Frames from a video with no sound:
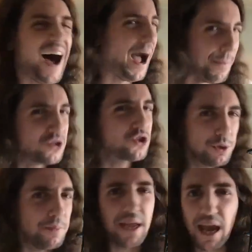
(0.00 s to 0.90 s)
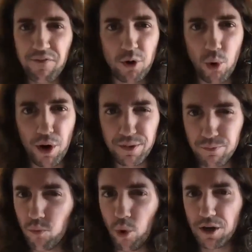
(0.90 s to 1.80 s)
I'm assuming
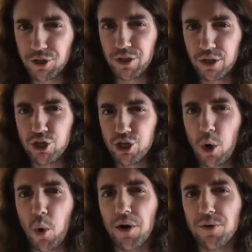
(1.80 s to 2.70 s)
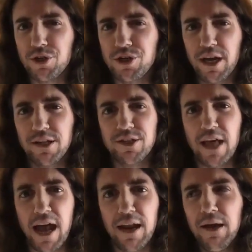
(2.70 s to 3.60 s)
everyone watching this show understands
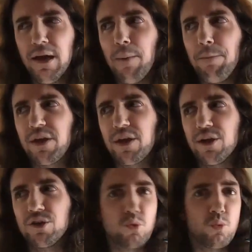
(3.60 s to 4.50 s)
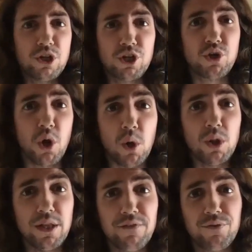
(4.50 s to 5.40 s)
that because we just all
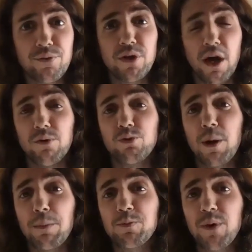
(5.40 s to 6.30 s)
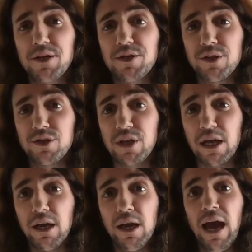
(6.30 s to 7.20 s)
lived through Donald Trump's presidency.